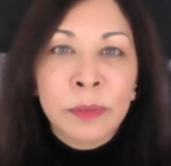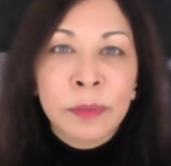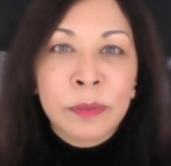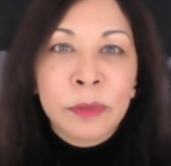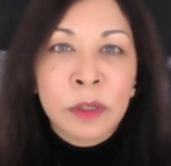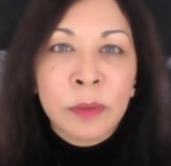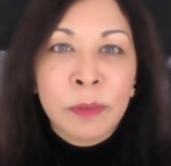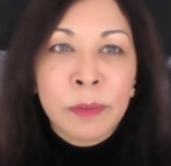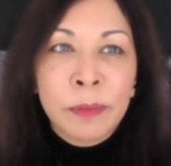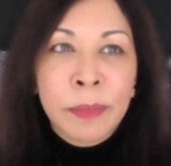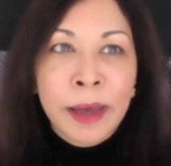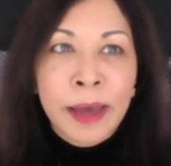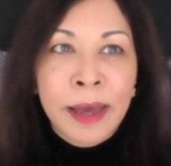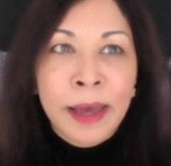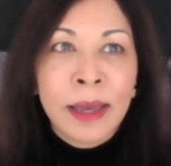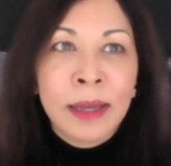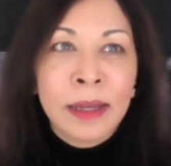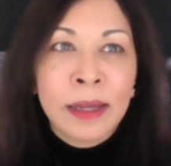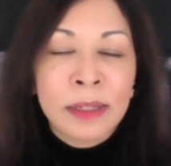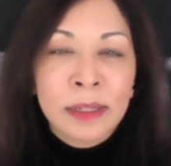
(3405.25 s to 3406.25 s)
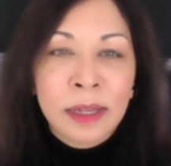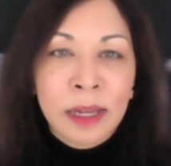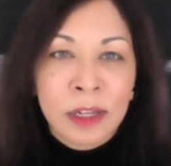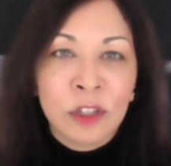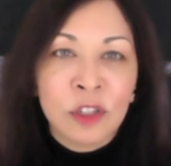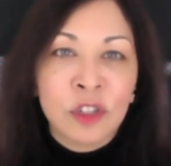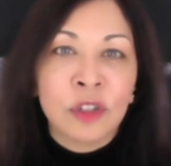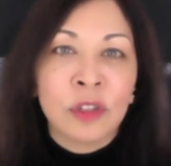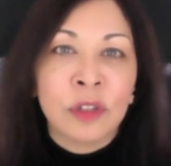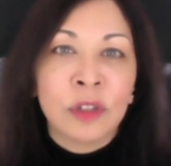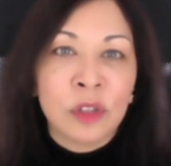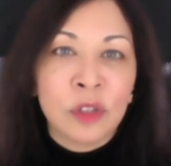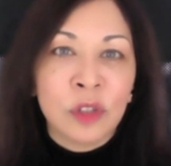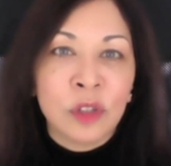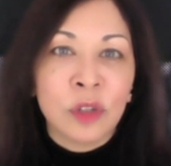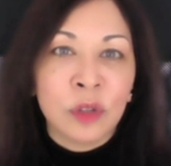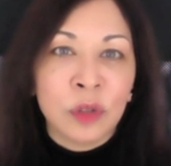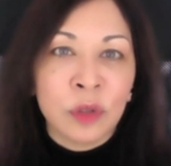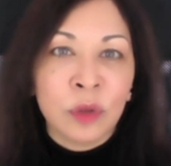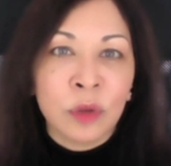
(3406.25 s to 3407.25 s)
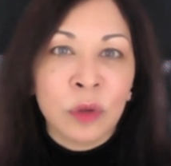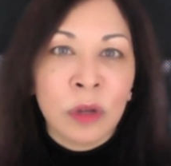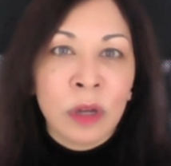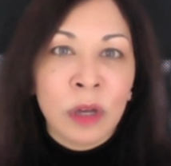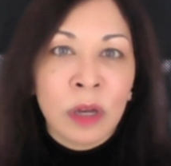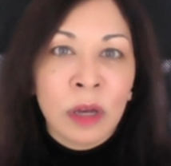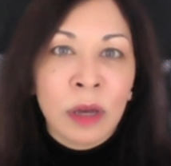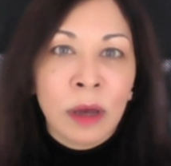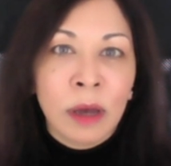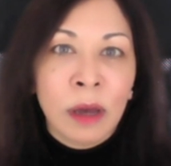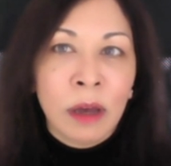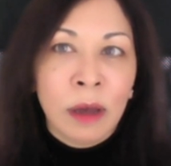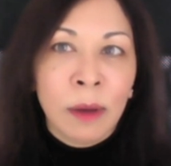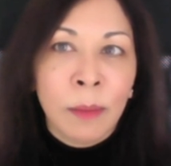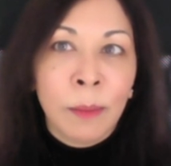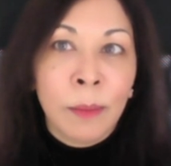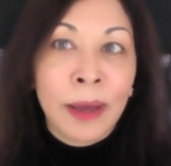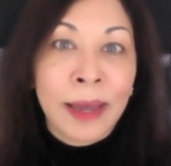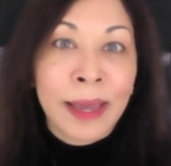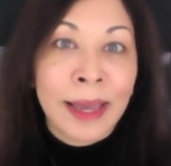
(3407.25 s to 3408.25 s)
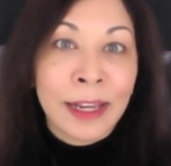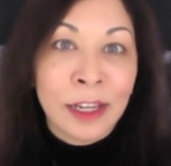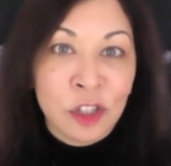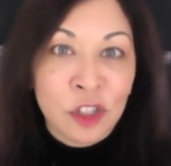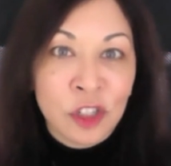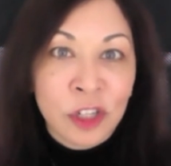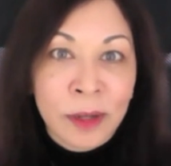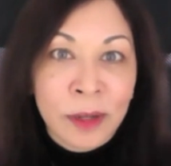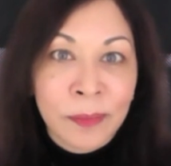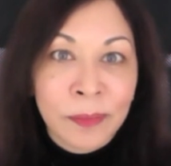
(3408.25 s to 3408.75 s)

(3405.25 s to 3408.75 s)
to pay attention to my energy,